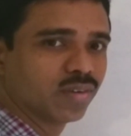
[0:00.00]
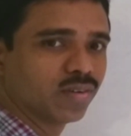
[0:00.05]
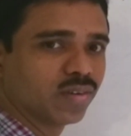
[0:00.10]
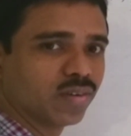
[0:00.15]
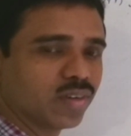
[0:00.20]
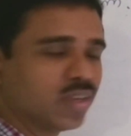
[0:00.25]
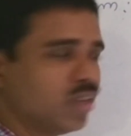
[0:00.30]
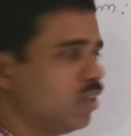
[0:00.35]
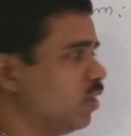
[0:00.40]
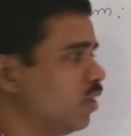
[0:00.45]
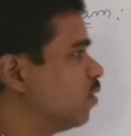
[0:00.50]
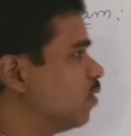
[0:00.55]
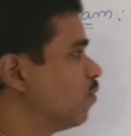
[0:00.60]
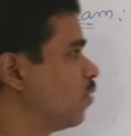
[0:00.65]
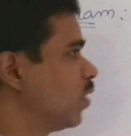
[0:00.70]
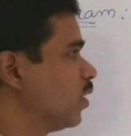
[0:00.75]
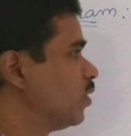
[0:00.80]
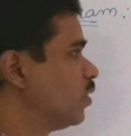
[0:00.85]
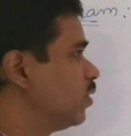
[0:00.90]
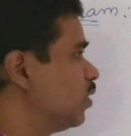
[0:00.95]
Okay,
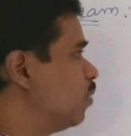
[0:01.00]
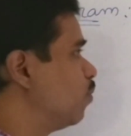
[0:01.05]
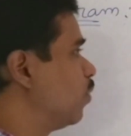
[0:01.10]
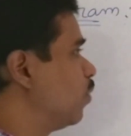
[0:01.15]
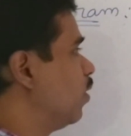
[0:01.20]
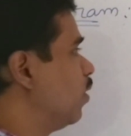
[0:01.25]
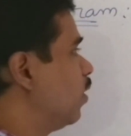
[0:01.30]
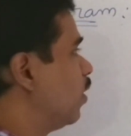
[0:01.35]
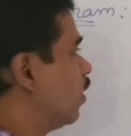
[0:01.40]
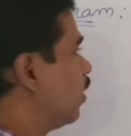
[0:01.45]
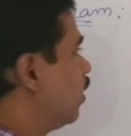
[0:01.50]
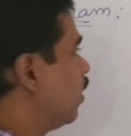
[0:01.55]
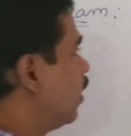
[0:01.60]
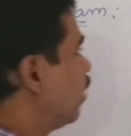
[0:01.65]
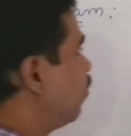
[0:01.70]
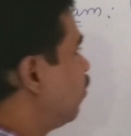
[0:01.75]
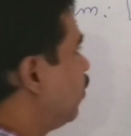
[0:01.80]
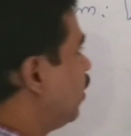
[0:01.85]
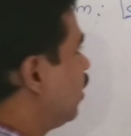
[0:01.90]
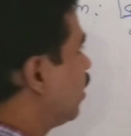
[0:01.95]
for example,
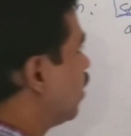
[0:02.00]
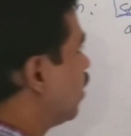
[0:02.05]
let me